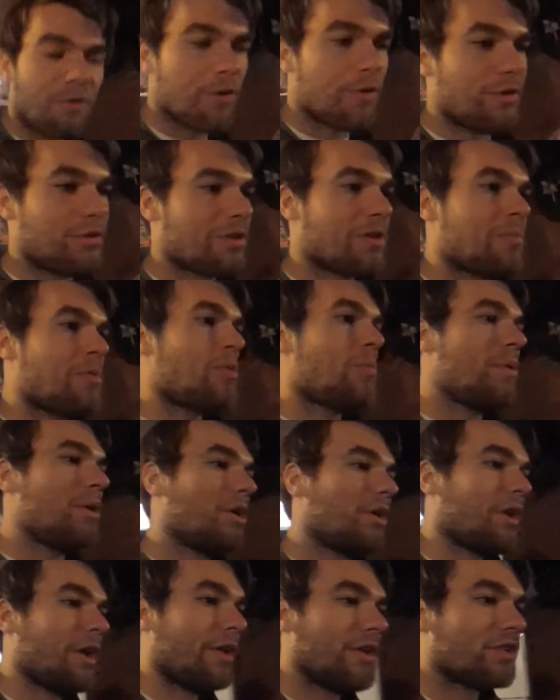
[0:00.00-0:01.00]
for the turbo
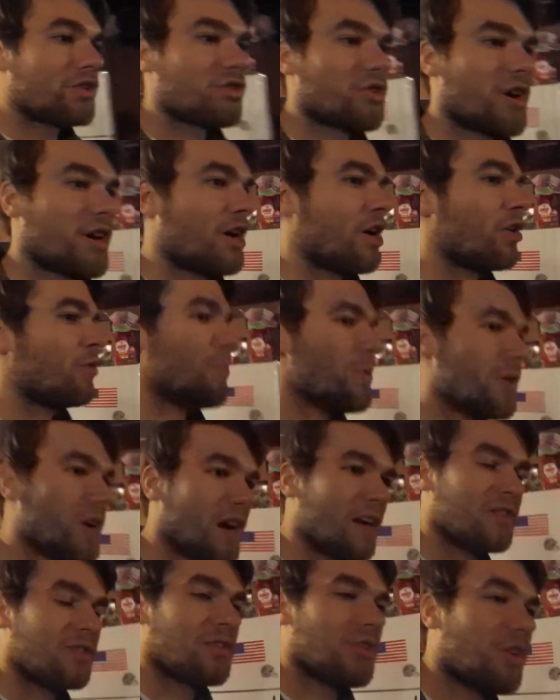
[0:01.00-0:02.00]
build on this truck. I hope you
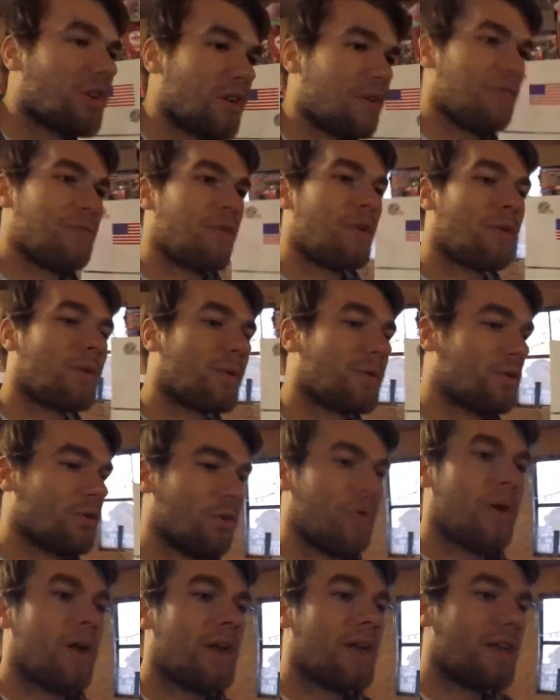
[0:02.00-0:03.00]
guys are looking forward to